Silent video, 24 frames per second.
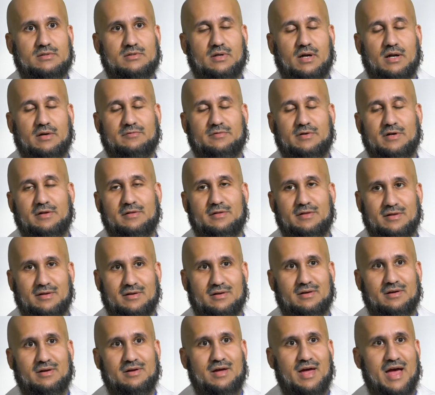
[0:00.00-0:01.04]
sorry for any of the
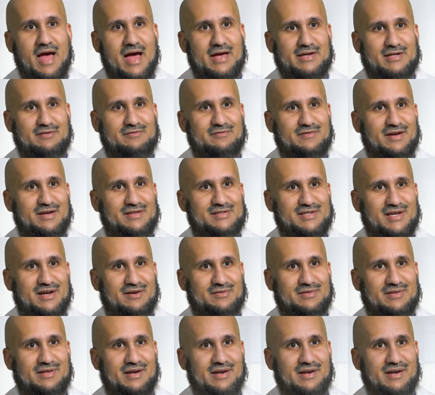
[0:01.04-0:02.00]
Aggie fans out